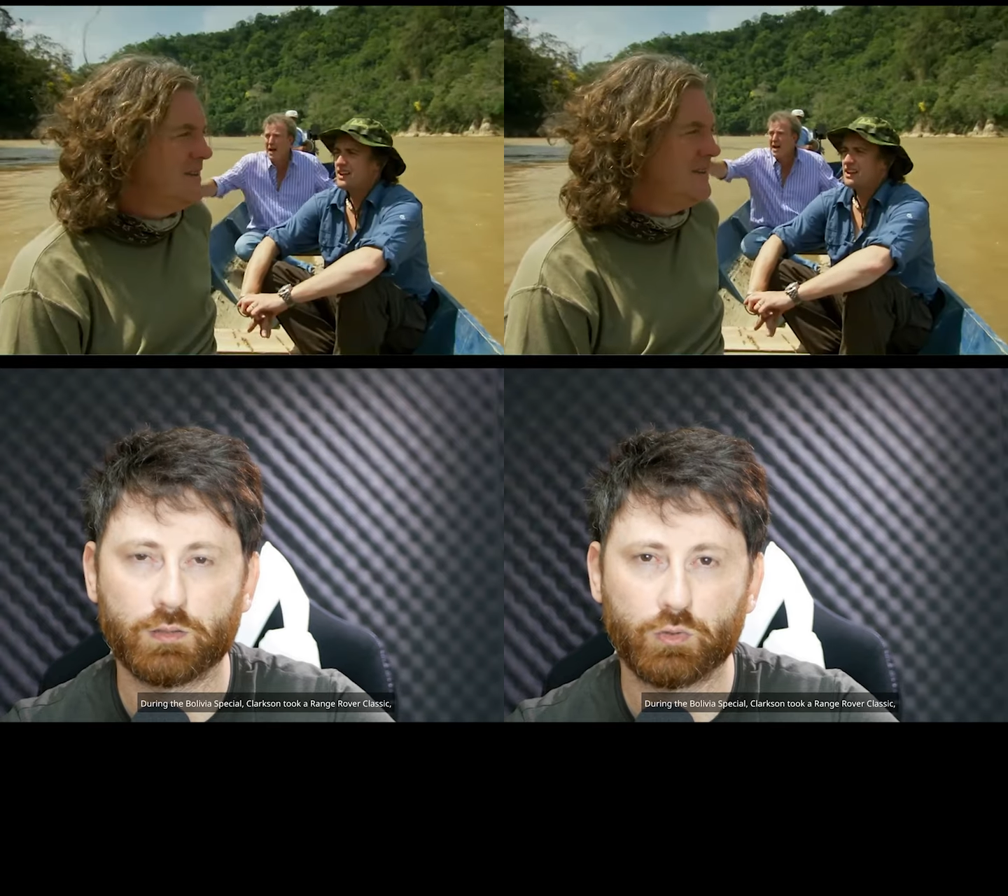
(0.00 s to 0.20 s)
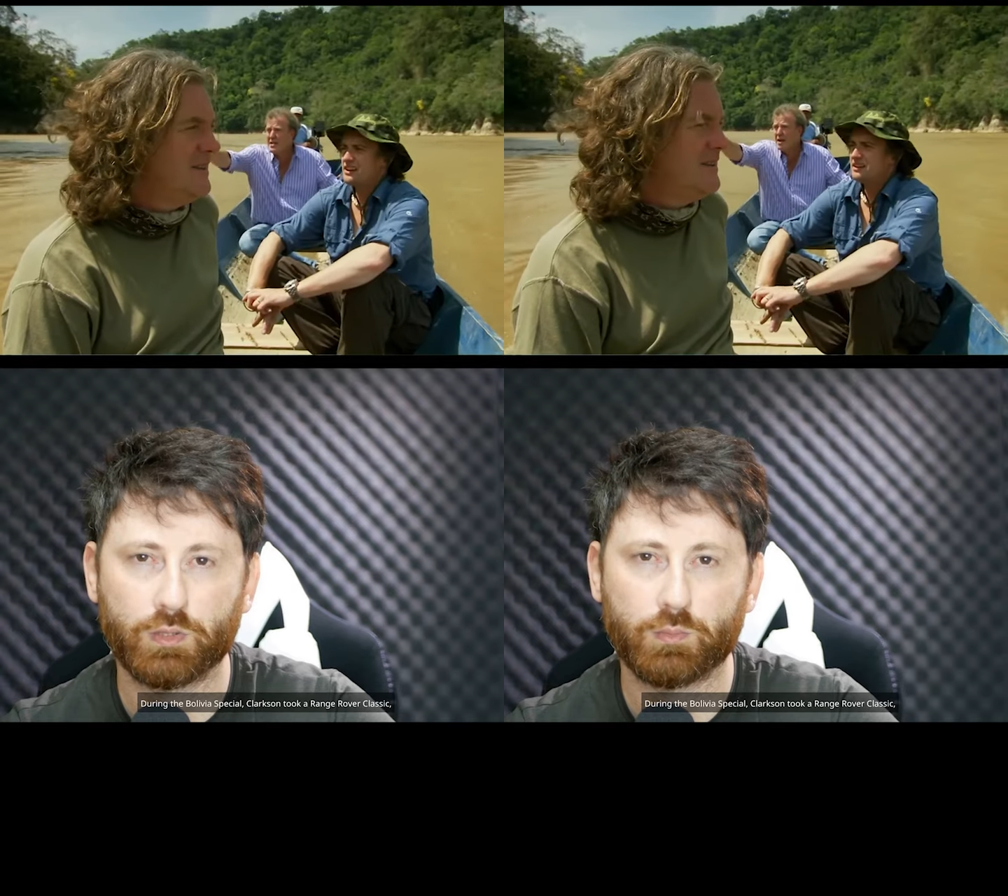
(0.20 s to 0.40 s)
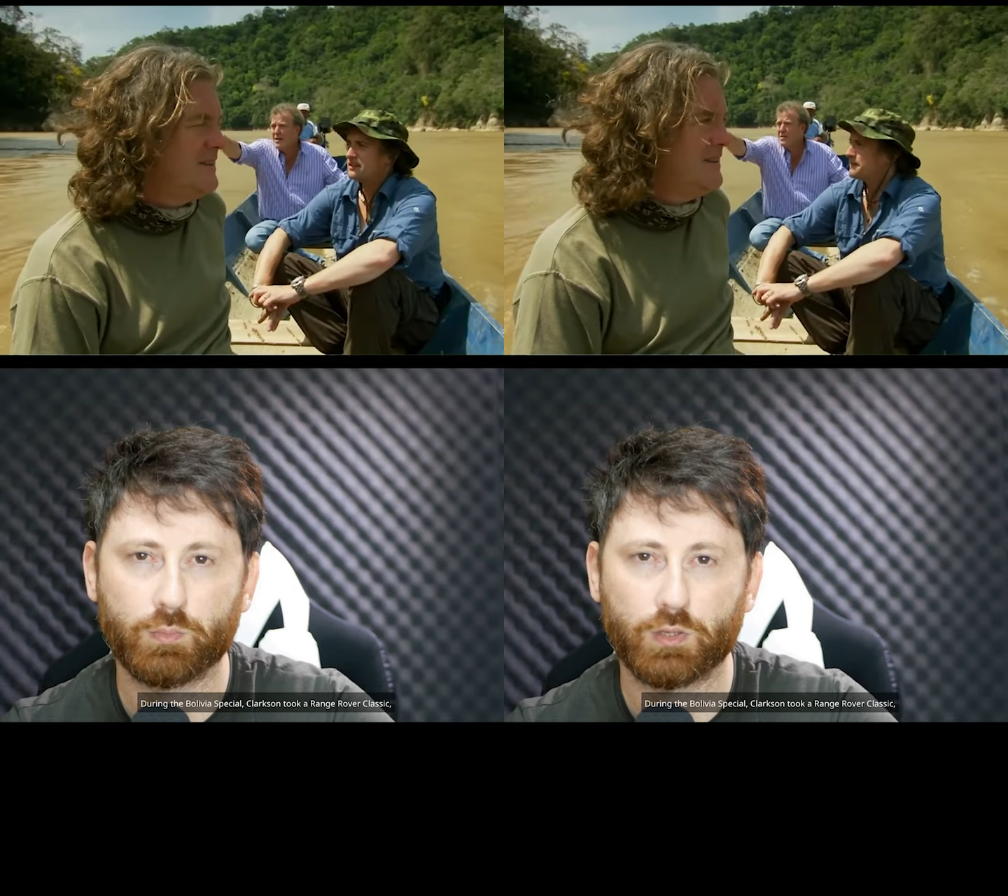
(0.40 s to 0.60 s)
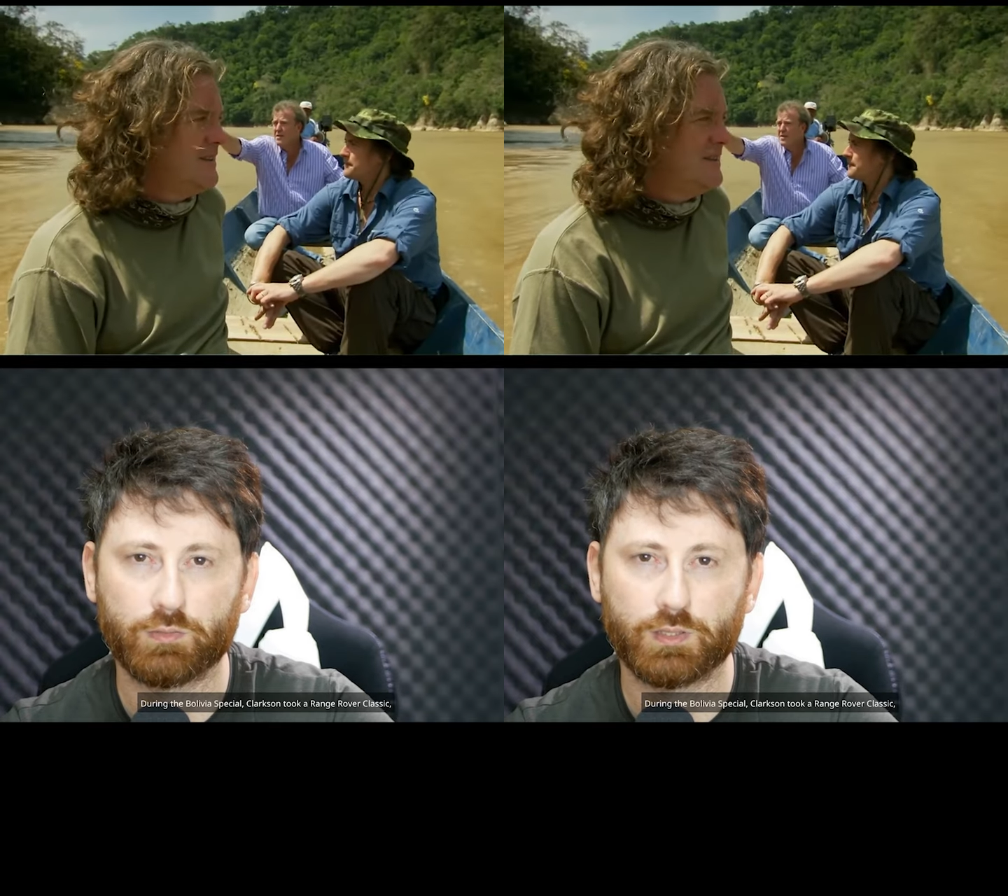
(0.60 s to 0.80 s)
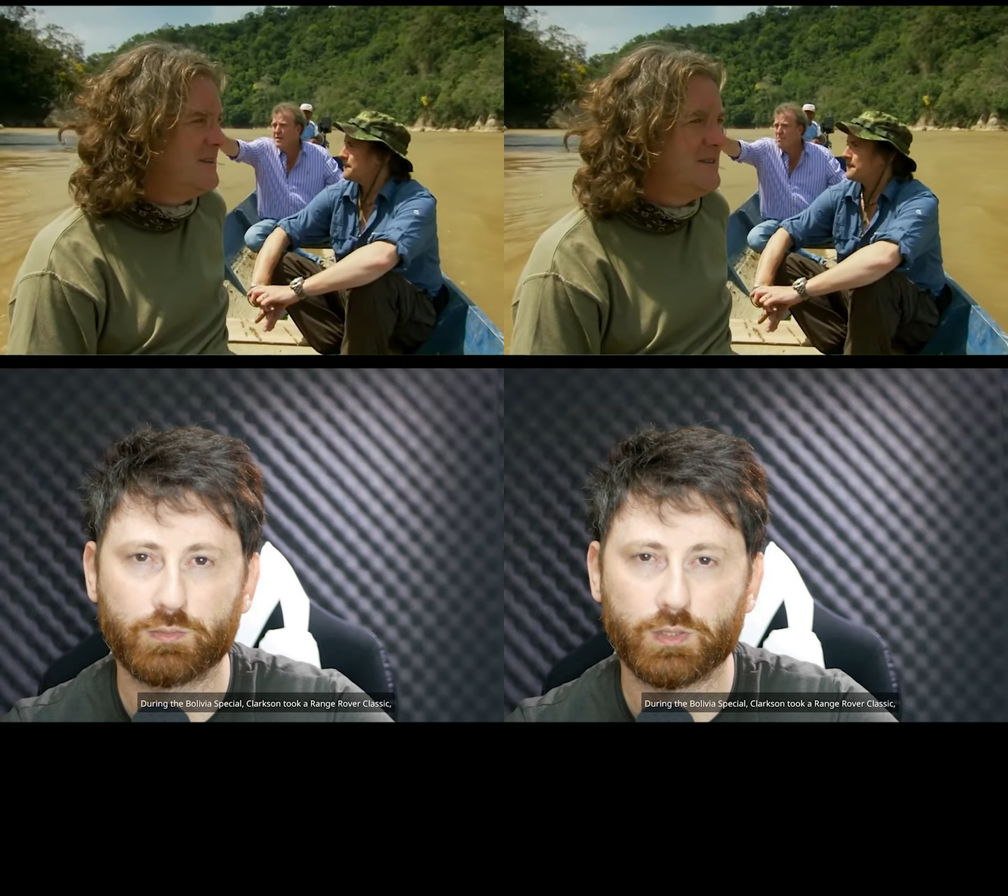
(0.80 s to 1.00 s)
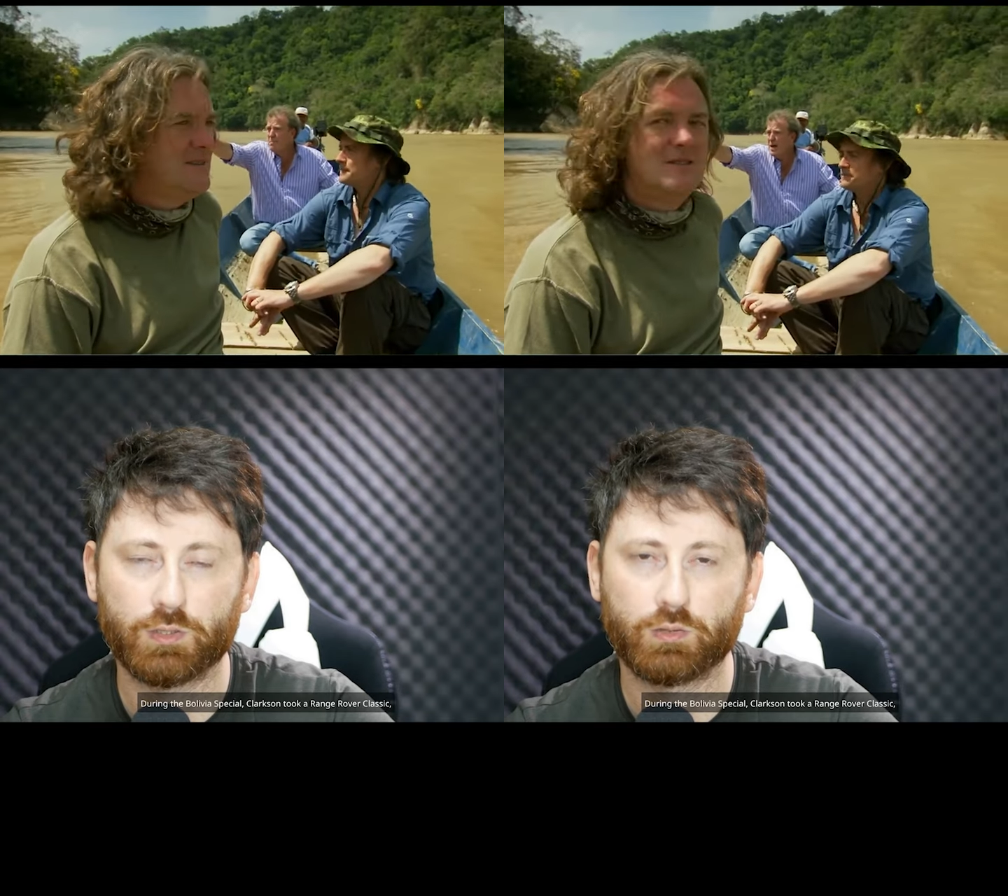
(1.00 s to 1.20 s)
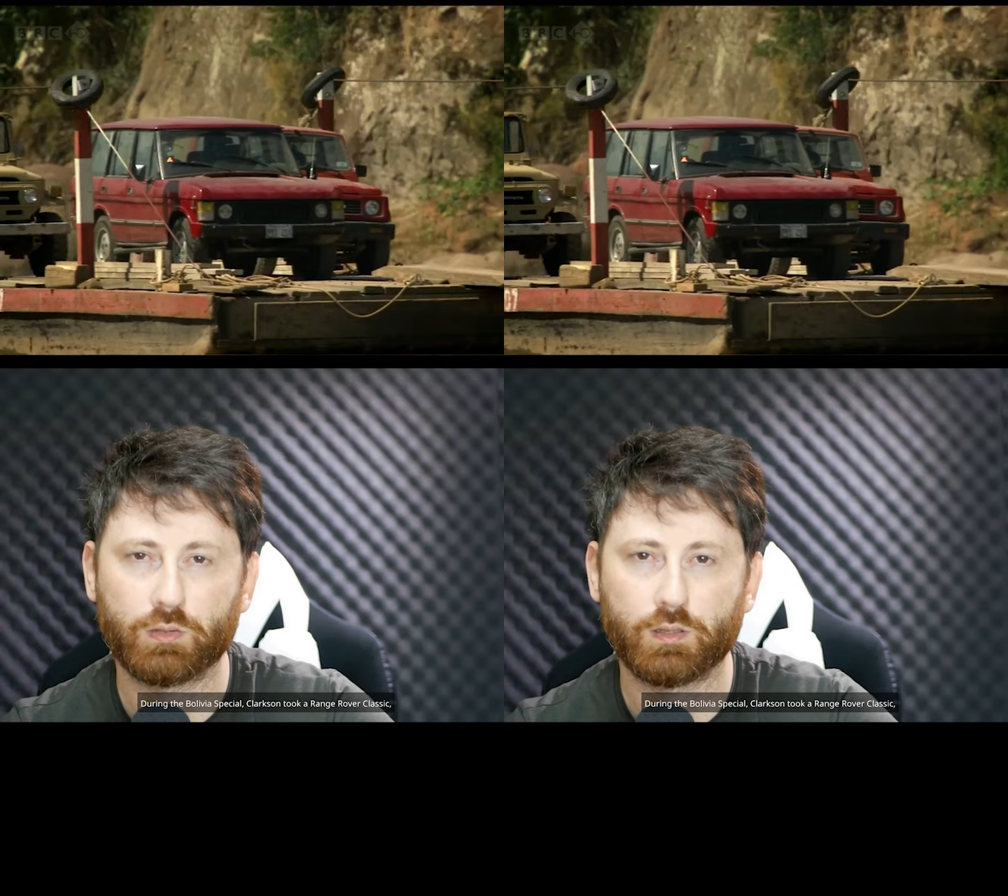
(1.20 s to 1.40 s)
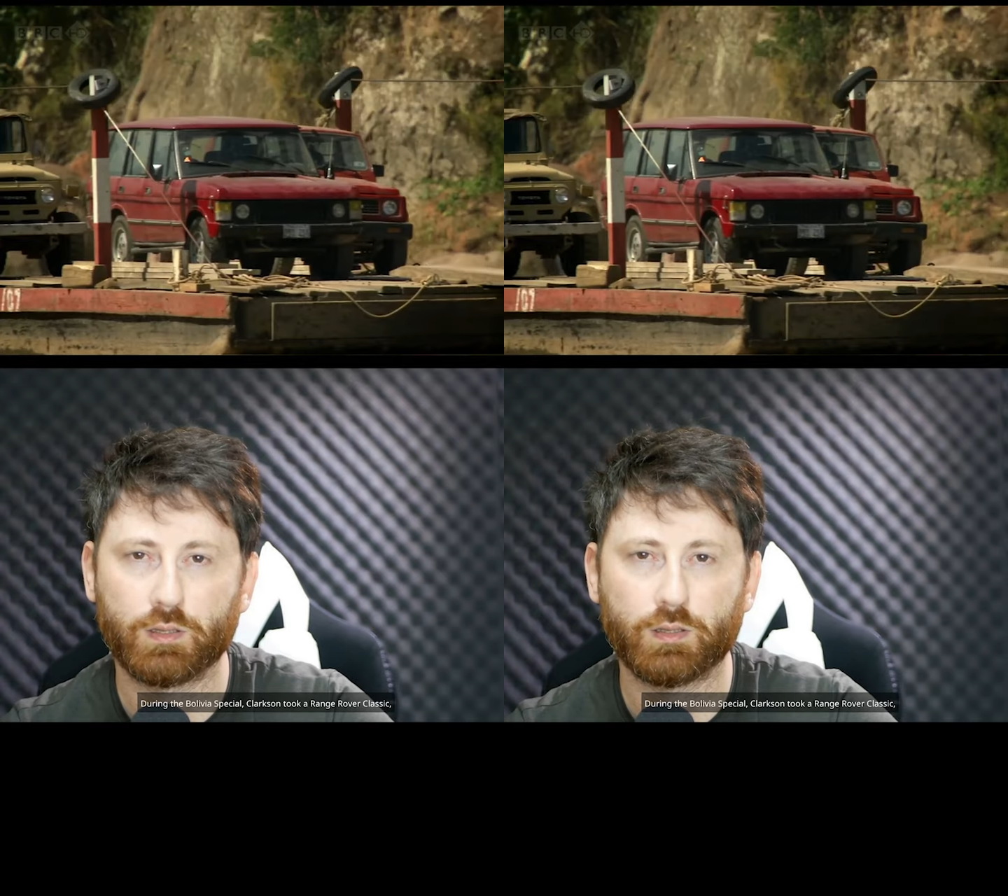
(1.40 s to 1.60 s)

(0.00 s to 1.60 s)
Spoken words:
During the Bolivia special,